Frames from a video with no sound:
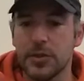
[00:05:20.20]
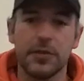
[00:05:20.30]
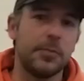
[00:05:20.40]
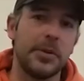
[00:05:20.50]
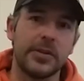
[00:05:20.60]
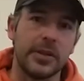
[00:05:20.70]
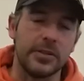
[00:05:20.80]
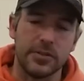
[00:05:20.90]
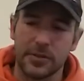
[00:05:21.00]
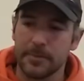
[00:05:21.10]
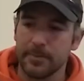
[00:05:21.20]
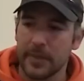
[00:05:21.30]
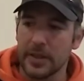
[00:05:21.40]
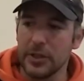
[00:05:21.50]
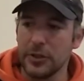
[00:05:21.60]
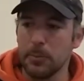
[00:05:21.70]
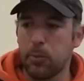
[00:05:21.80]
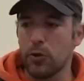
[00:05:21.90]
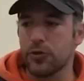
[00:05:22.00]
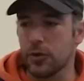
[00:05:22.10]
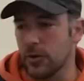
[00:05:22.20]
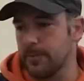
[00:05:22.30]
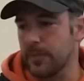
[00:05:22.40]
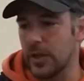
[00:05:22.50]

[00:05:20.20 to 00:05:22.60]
of spear guns, here in Portugal,